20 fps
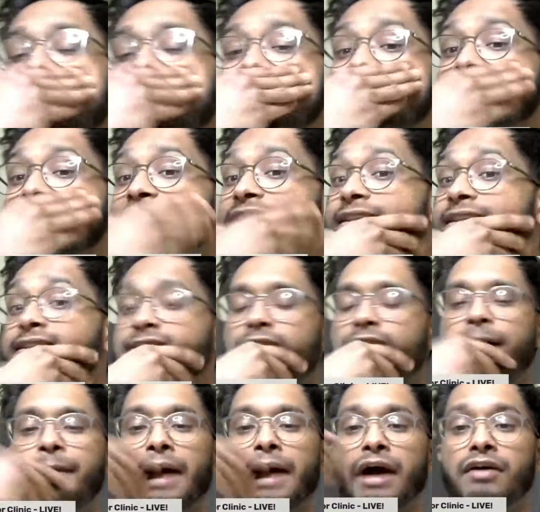questions,
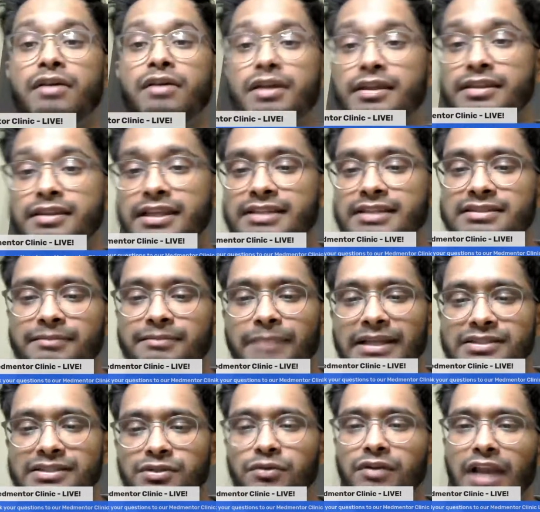about things in
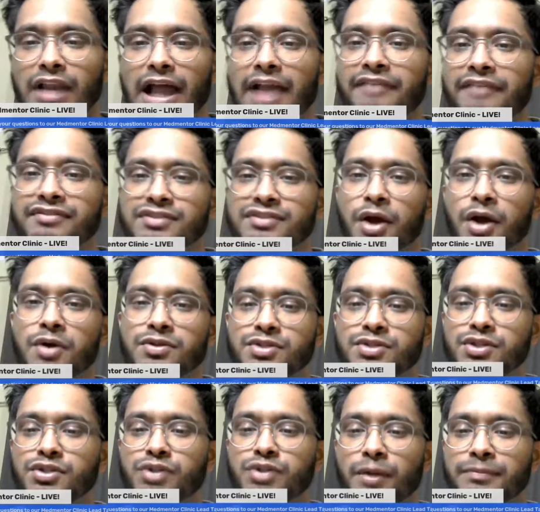med school life. So
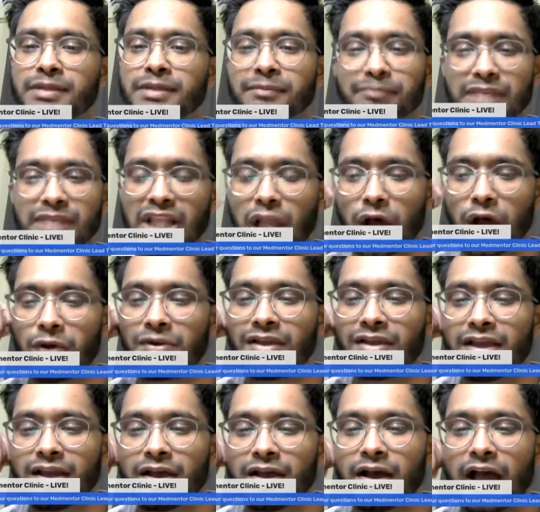do drop them below.
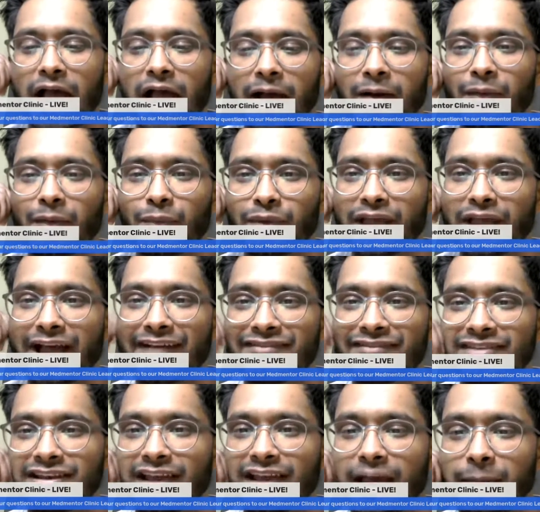We're
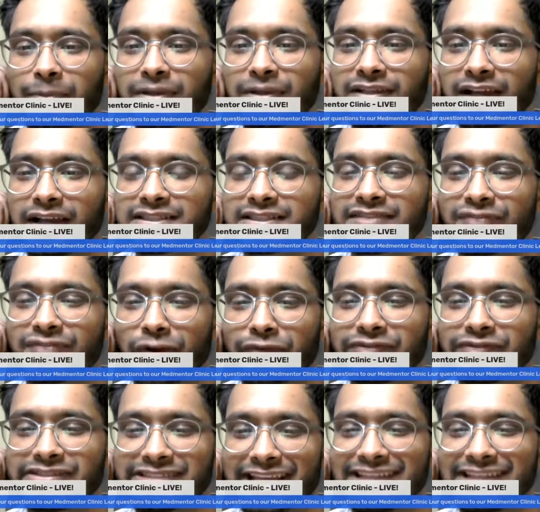having a productive
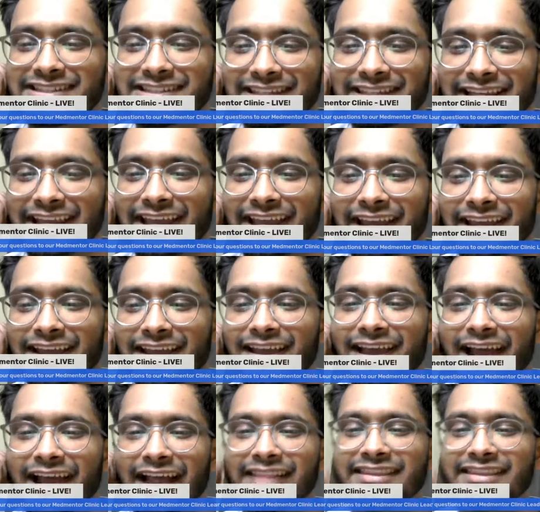conversation here,
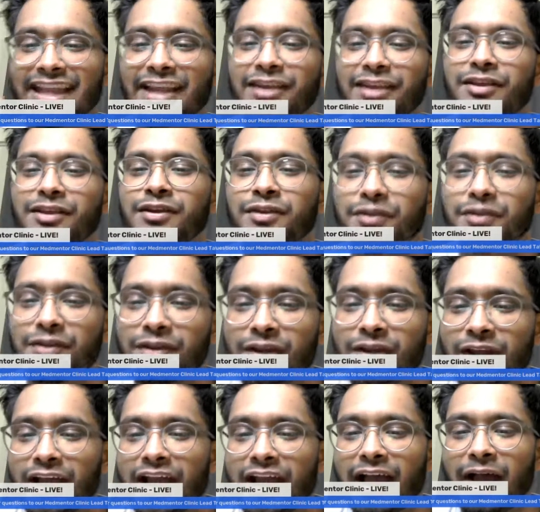and thank you,
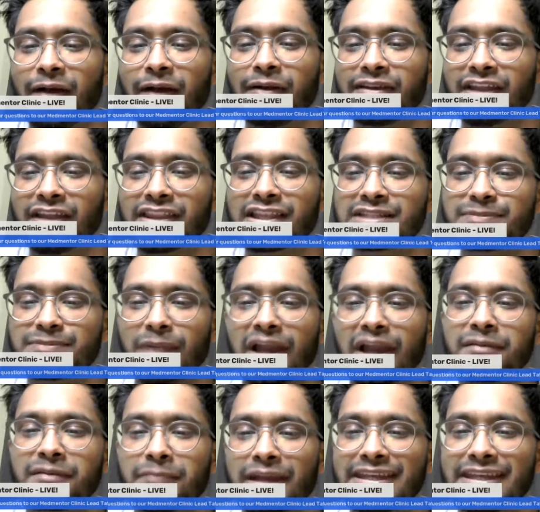another
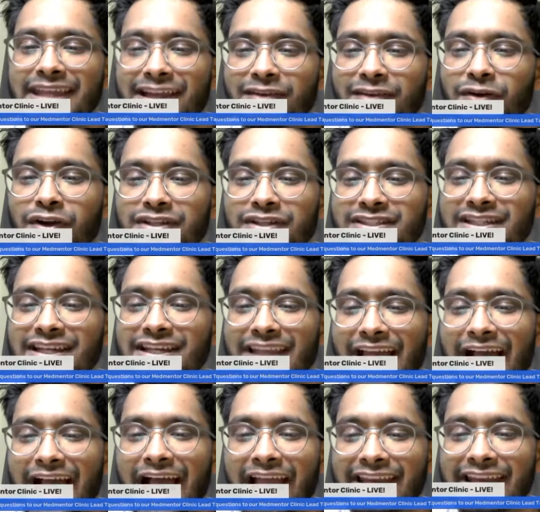aspiring medic,
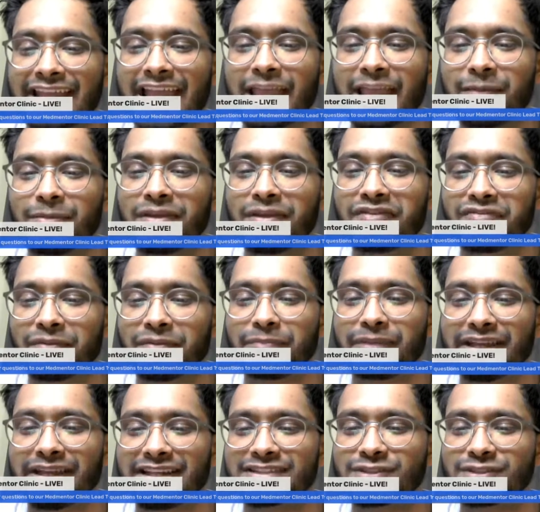Roshan and Amy, for
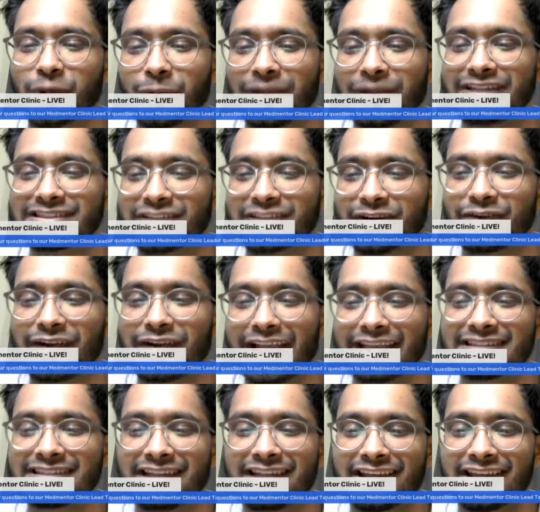being so
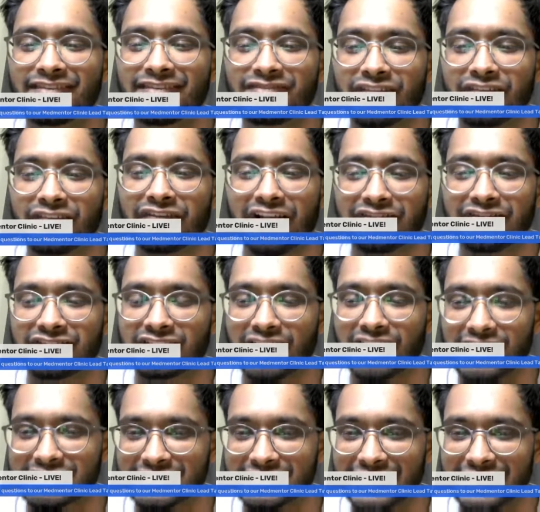interactive. Love having you
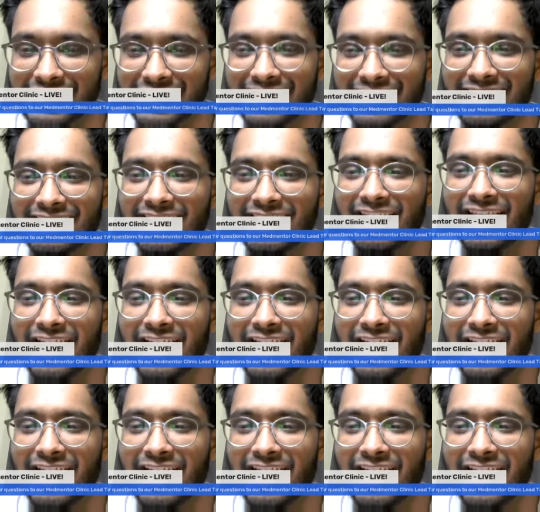guys here.